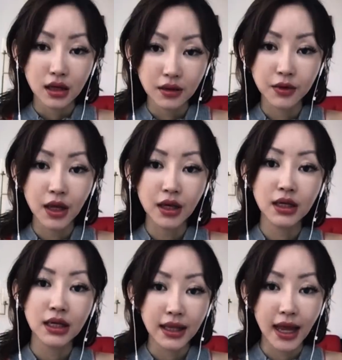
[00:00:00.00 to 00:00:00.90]
they
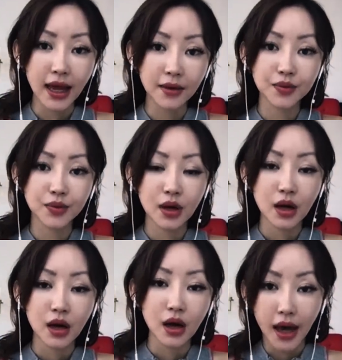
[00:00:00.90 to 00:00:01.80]
kidnap
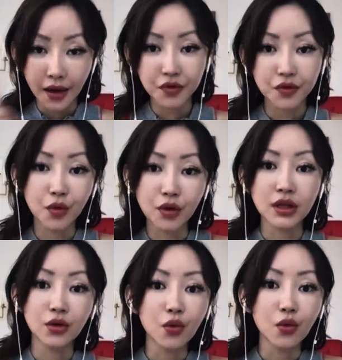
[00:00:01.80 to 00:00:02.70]
everyone in
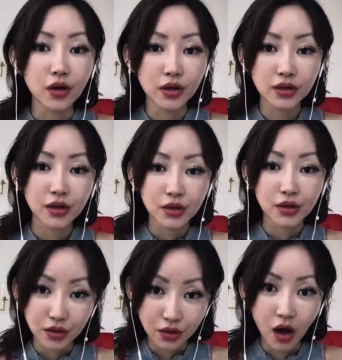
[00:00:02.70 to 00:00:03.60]
the world
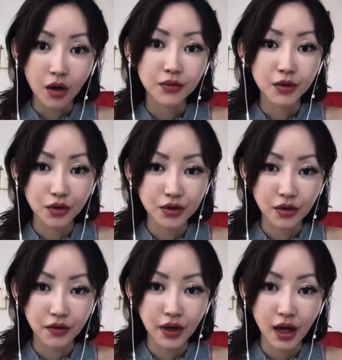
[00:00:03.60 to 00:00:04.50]
to come to North
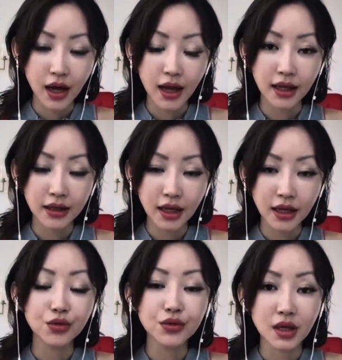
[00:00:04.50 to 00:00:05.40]
Korea, and then they
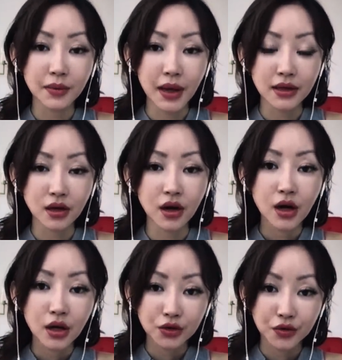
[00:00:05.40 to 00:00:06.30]
use them as
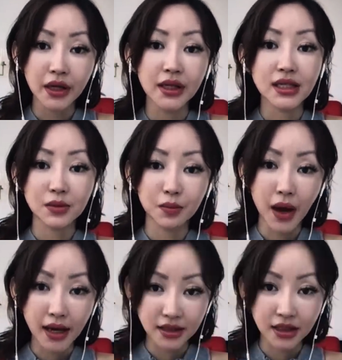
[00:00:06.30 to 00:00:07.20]
a training
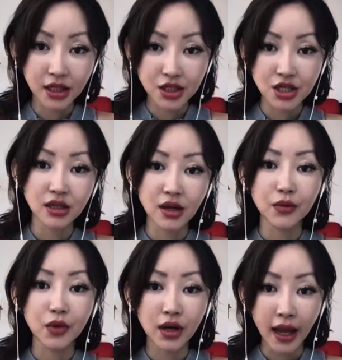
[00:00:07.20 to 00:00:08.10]
spies and teaching them
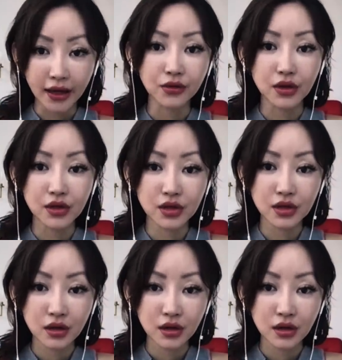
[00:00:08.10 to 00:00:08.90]
the language.